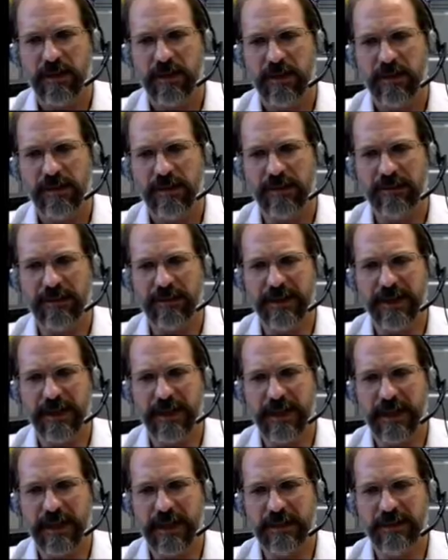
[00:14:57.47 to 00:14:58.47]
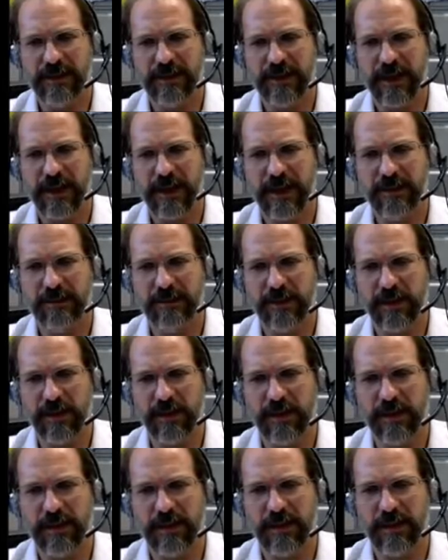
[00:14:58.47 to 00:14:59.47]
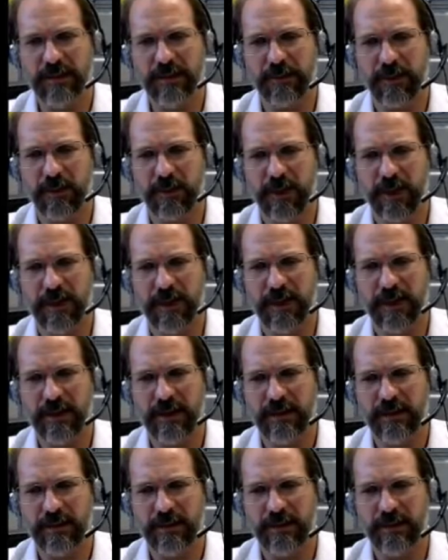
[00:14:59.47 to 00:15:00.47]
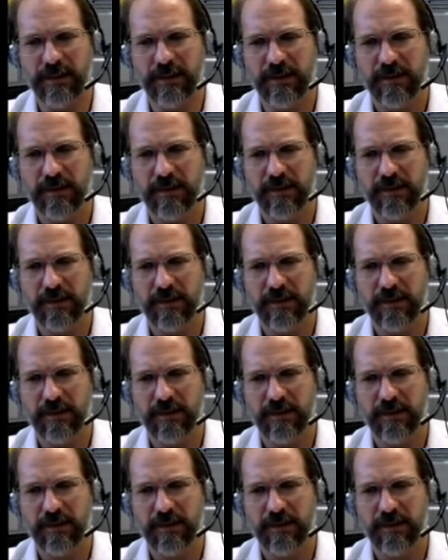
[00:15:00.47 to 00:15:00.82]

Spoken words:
some deoxygenated blood in the bronchial